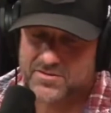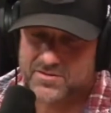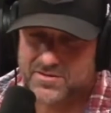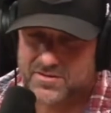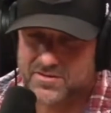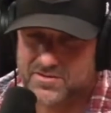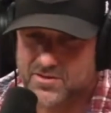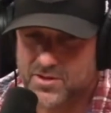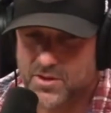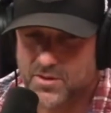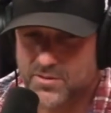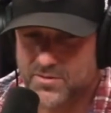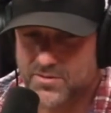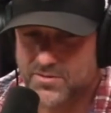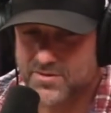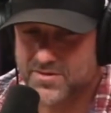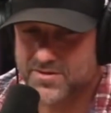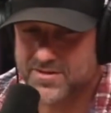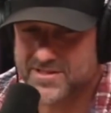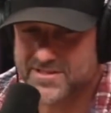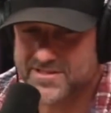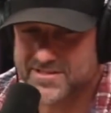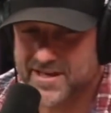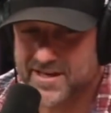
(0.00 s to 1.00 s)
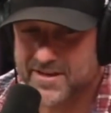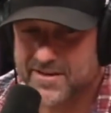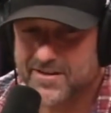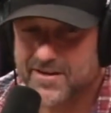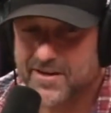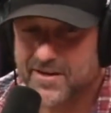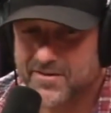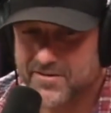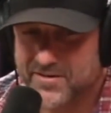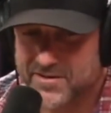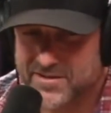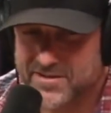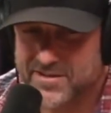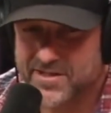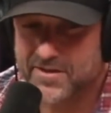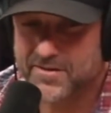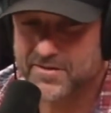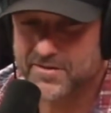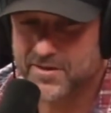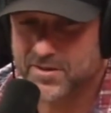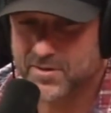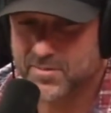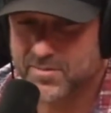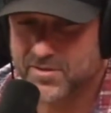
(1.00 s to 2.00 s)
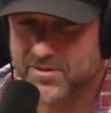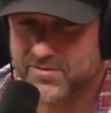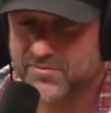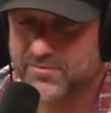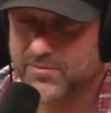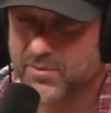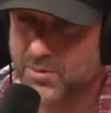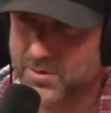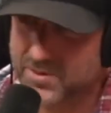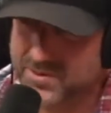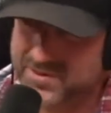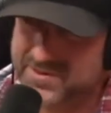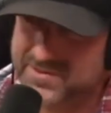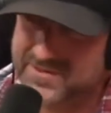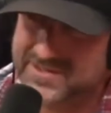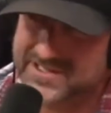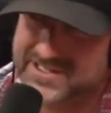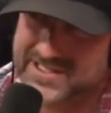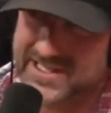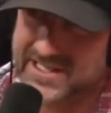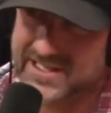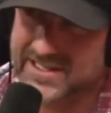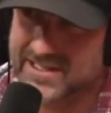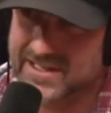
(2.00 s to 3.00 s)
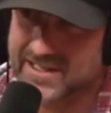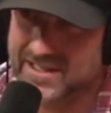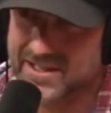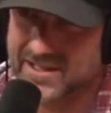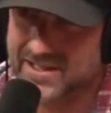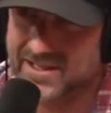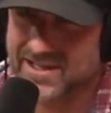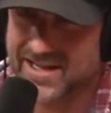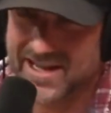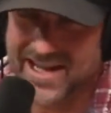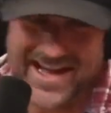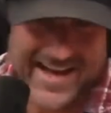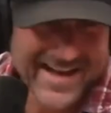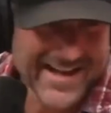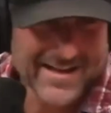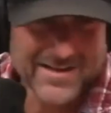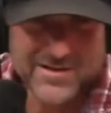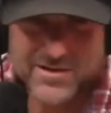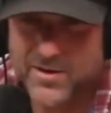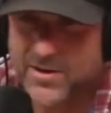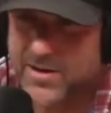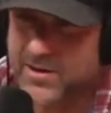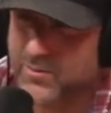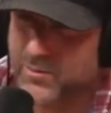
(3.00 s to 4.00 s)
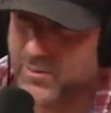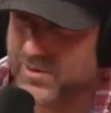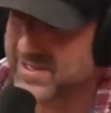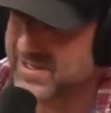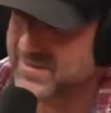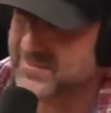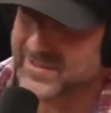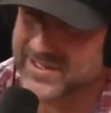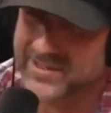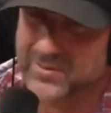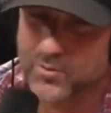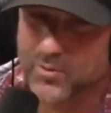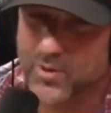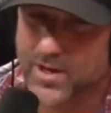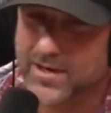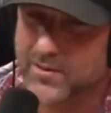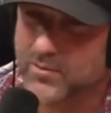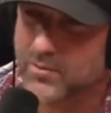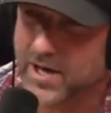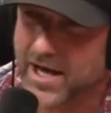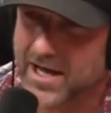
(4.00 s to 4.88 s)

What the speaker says: So the Secretary of Interior before Zinke, I'm like, what?